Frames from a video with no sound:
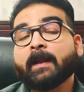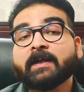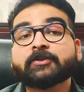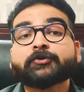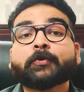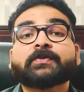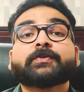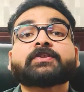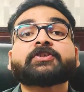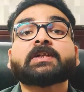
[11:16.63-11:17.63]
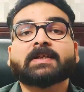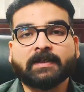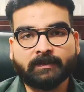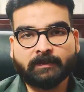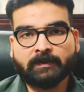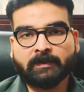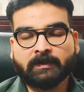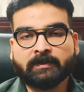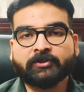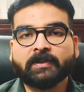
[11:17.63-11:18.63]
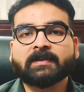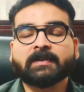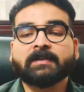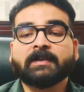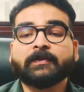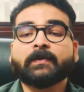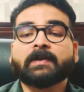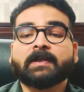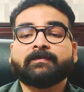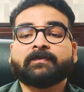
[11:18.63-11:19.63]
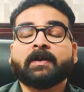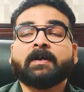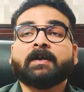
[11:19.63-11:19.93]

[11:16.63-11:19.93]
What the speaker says: It shows your children in your life.